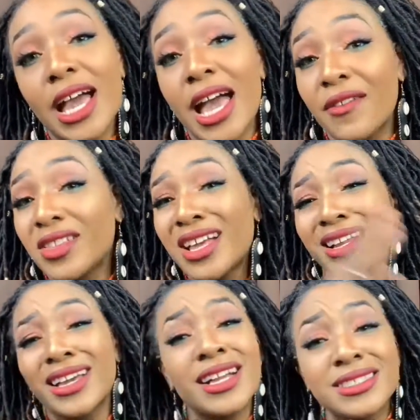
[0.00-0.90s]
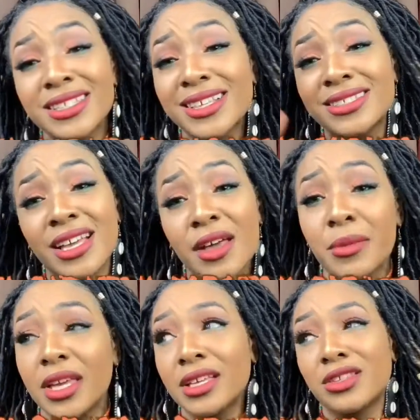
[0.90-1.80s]
I have a lot of content that's
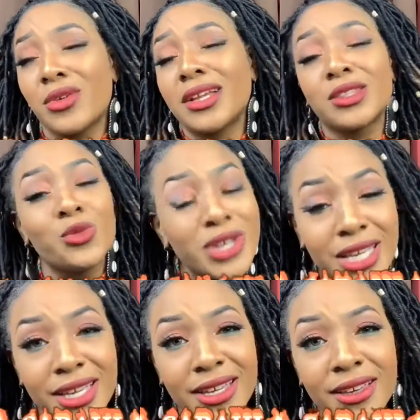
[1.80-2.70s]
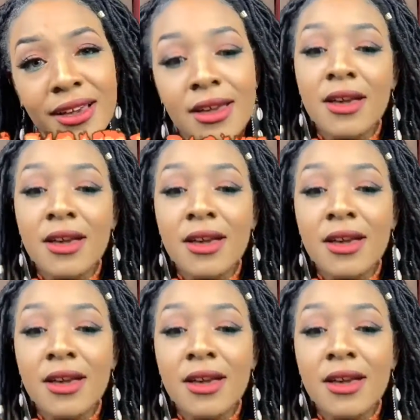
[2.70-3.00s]
coming throughout the week.